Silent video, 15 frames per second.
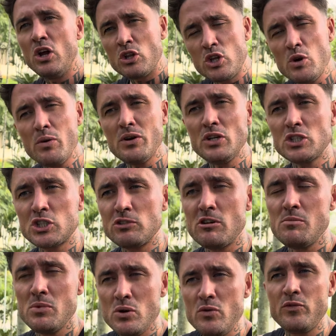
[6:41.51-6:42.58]
do you want us to
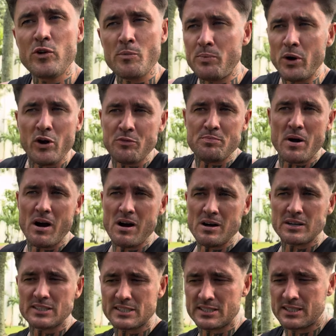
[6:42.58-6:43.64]
remove your
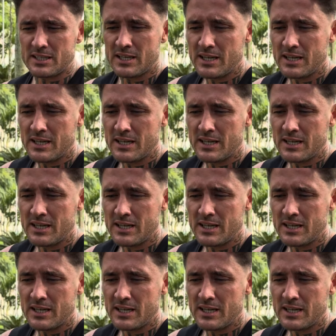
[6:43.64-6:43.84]
birthmarks?